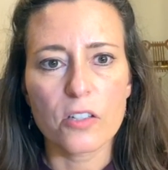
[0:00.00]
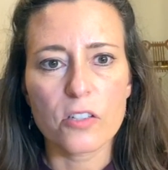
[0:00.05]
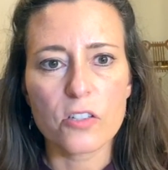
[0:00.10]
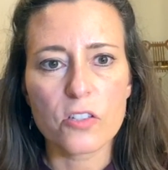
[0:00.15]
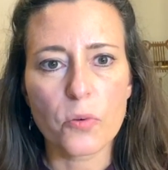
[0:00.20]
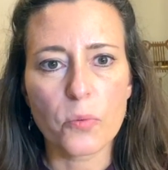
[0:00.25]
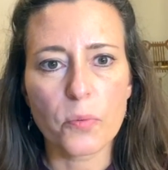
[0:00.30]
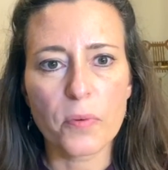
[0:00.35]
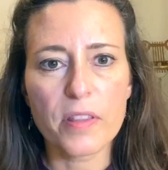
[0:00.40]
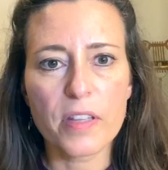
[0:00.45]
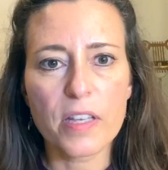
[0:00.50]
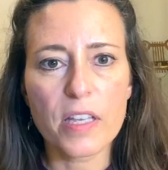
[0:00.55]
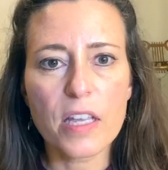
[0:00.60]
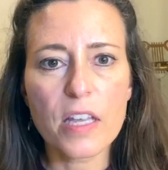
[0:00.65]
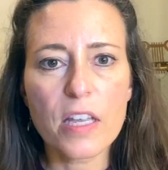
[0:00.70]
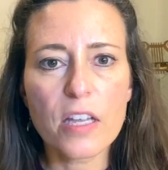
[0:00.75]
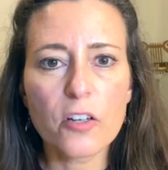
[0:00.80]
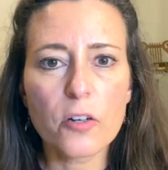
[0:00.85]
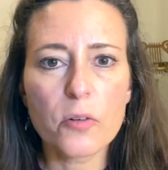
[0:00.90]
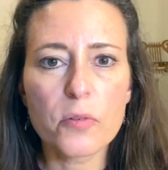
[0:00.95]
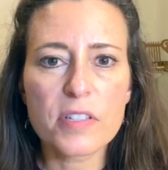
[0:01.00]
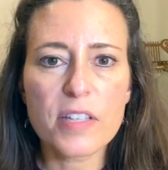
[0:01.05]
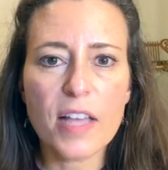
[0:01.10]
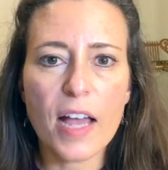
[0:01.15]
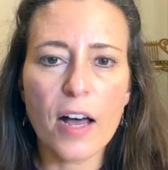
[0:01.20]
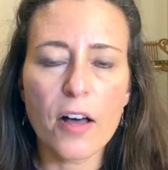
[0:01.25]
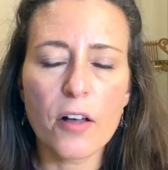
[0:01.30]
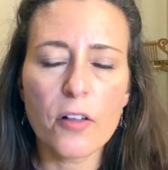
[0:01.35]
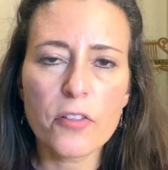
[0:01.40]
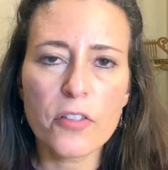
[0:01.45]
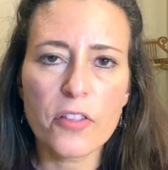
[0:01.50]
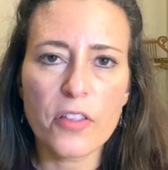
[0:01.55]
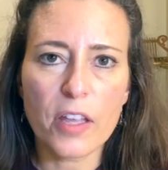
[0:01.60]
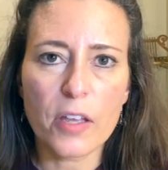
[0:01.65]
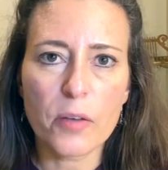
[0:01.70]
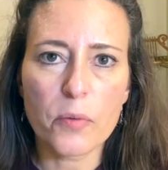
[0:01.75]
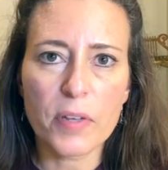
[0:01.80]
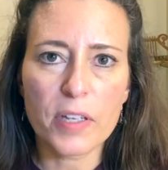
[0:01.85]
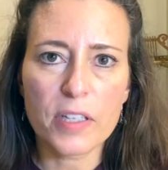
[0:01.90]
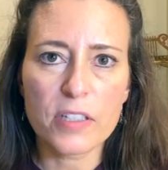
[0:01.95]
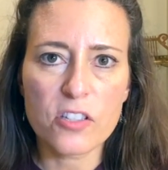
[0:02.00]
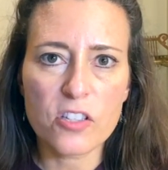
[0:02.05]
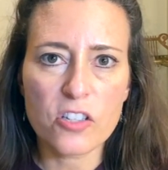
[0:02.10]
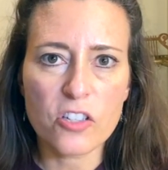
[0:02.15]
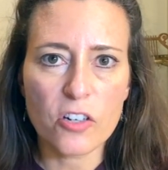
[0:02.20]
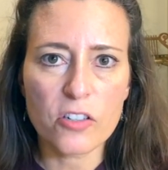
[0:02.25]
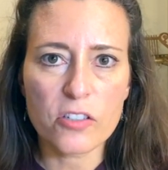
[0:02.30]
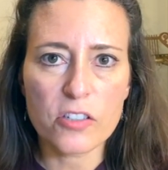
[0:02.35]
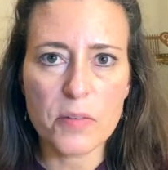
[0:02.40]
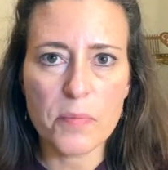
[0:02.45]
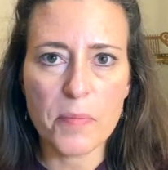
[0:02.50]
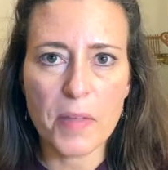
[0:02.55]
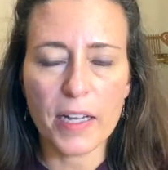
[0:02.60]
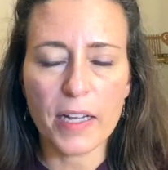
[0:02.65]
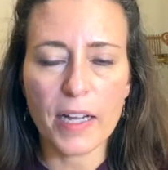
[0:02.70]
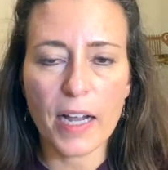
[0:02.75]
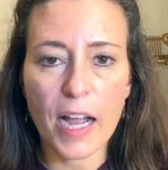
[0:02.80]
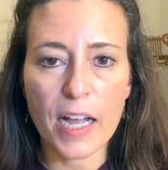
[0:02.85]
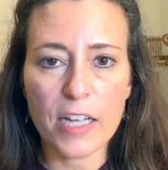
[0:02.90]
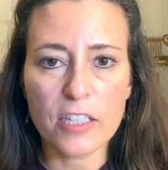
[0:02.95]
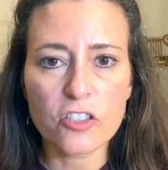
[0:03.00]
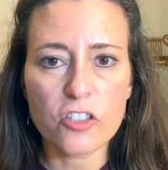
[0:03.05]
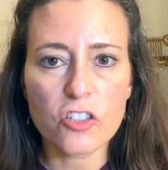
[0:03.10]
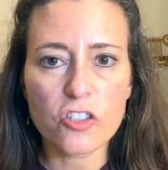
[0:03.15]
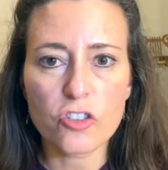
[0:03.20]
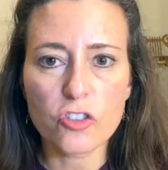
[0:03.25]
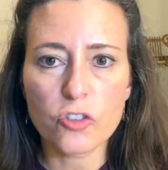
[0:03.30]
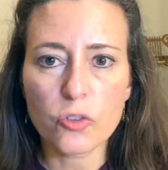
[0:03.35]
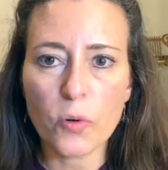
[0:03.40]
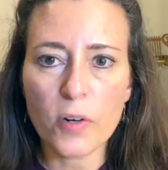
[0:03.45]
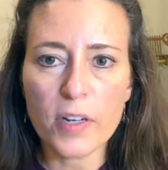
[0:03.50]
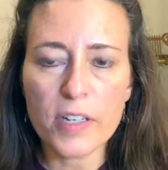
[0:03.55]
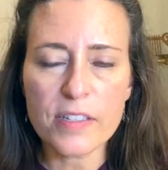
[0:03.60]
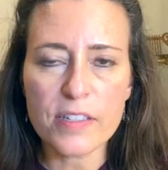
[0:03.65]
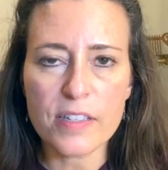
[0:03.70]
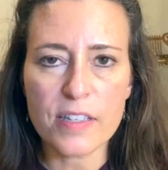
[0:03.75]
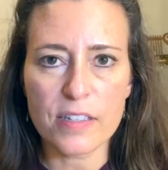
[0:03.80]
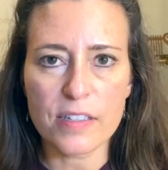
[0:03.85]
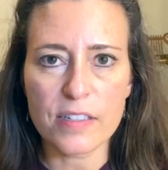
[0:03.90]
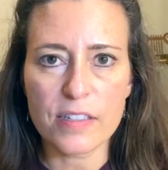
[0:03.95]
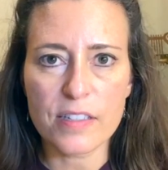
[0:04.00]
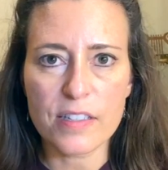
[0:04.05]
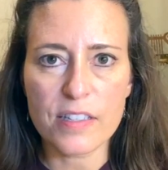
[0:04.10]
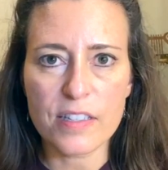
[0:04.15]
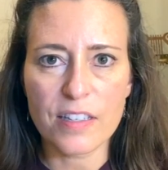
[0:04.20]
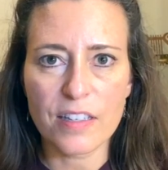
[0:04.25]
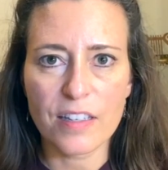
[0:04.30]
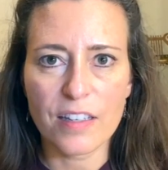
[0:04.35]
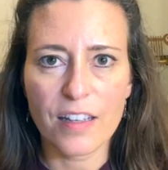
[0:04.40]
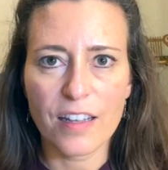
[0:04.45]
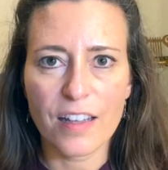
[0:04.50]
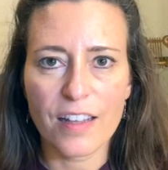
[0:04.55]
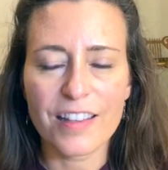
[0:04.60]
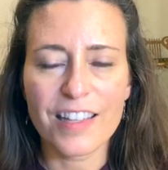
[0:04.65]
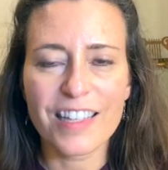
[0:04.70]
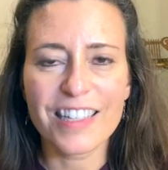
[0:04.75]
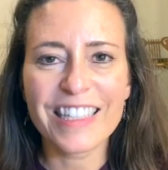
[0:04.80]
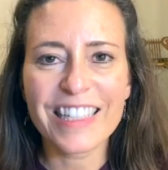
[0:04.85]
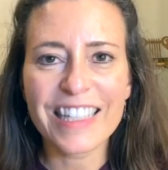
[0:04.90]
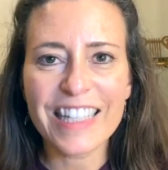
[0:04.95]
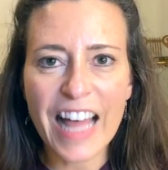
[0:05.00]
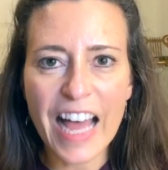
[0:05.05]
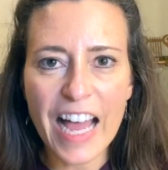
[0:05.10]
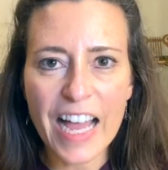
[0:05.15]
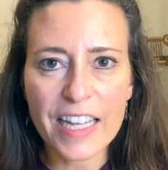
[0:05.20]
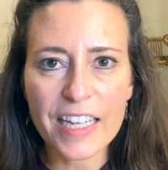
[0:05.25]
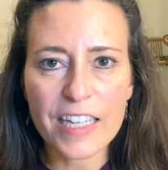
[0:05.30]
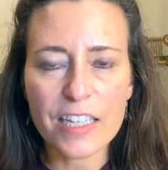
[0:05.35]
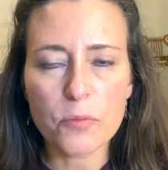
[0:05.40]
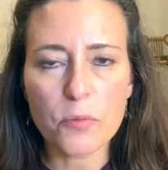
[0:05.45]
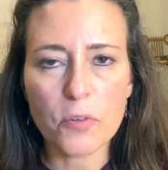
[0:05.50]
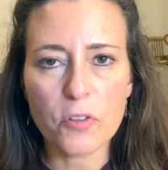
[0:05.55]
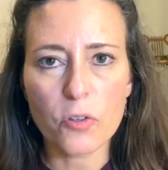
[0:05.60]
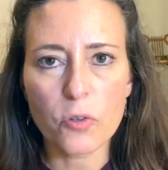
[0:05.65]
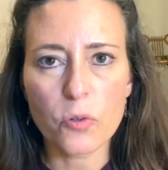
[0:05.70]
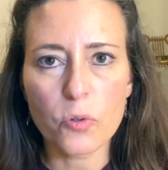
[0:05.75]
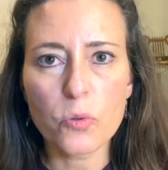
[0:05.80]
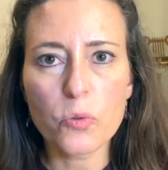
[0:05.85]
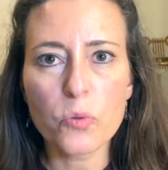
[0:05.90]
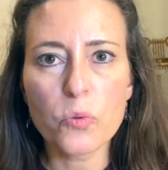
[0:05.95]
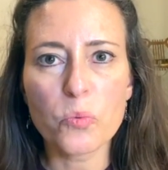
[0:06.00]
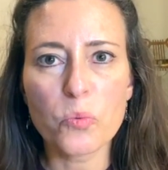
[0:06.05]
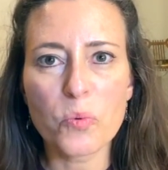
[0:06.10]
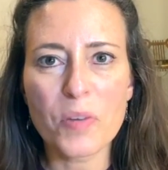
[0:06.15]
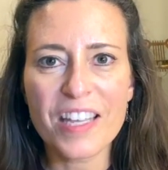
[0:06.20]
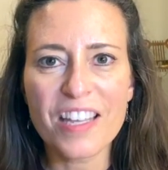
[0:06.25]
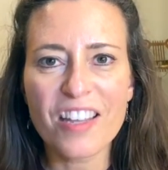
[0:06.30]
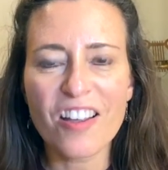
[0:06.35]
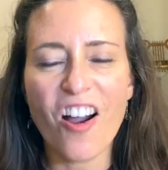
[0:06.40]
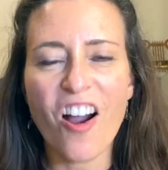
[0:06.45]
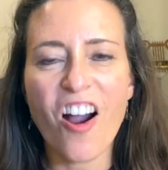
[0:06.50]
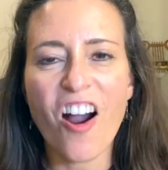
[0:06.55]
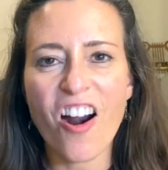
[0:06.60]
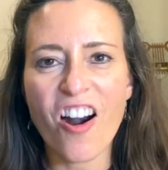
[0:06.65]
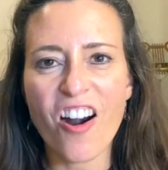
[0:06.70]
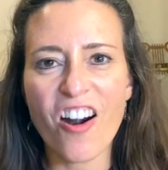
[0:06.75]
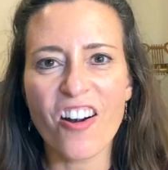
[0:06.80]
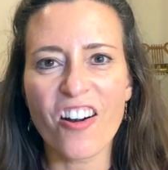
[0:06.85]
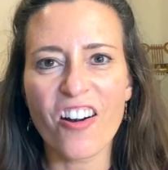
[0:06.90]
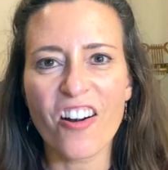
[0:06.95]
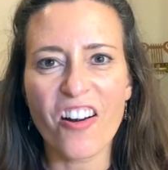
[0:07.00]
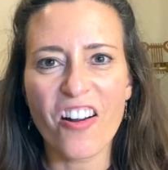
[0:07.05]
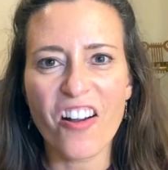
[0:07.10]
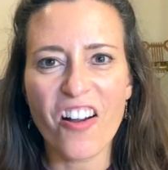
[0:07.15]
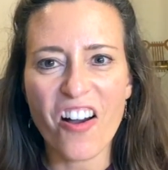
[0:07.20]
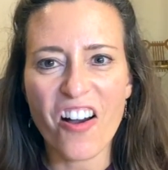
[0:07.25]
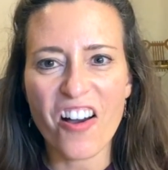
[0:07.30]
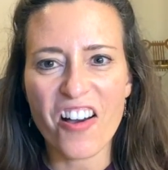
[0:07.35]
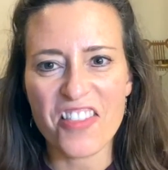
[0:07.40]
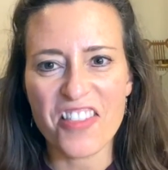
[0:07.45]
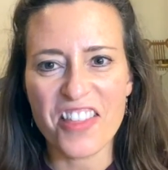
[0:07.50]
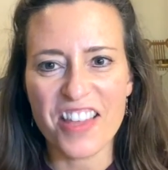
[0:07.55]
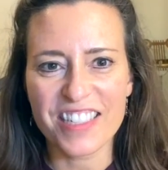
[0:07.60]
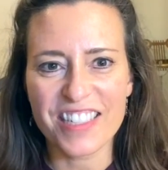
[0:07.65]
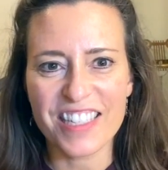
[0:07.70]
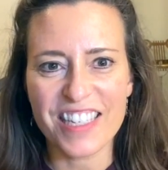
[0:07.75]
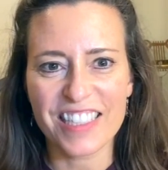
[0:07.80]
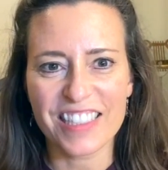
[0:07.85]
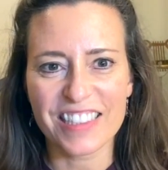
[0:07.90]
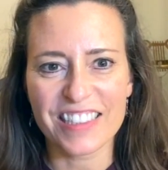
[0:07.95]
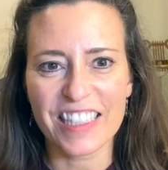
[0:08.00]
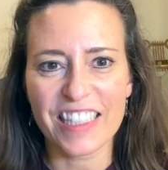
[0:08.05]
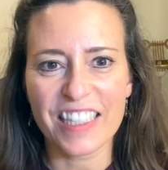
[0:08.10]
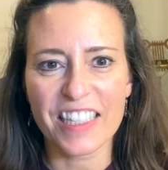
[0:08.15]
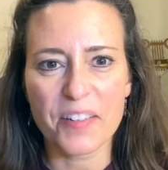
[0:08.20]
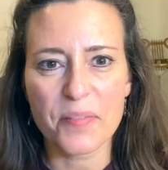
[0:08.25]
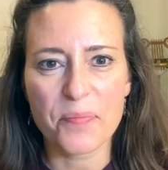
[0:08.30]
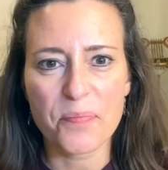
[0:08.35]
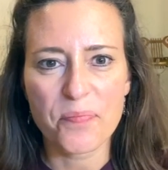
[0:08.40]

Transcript: So when the ego is healthy, we can start to make conscious choices that align with who we are authentically.